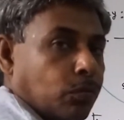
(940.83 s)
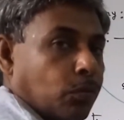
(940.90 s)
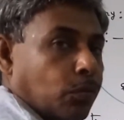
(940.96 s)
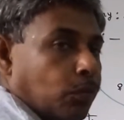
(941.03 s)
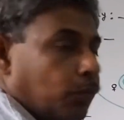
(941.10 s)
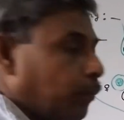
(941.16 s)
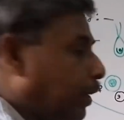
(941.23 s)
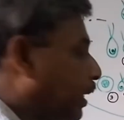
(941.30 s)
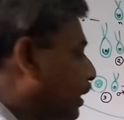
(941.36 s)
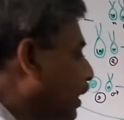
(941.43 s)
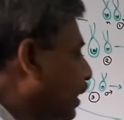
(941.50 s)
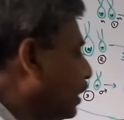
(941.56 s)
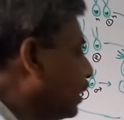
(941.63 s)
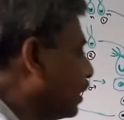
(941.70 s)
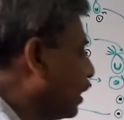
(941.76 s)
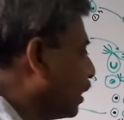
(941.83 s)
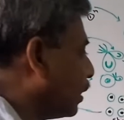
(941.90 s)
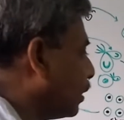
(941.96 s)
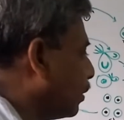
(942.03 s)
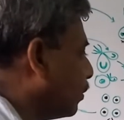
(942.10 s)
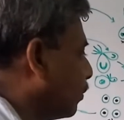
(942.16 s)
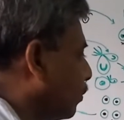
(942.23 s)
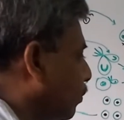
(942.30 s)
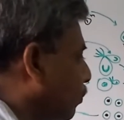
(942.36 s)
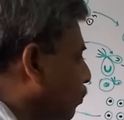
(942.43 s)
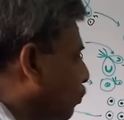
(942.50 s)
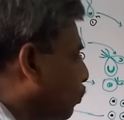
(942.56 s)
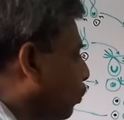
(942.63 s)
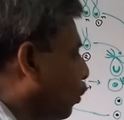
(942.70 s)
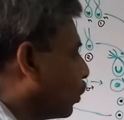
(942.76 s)
Though the babies are
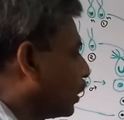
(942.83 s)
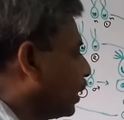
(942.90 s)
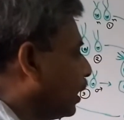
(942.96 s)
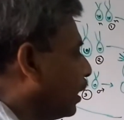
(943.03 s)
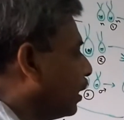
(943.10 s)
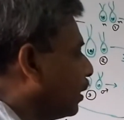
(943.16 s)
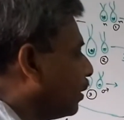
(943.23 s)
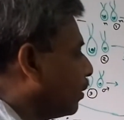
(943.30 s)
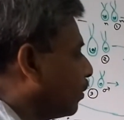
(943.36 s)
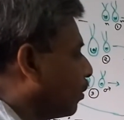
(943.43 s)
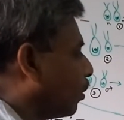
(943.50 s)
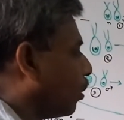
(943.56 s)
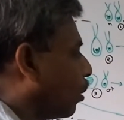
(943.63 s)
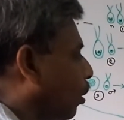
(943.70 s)
independent because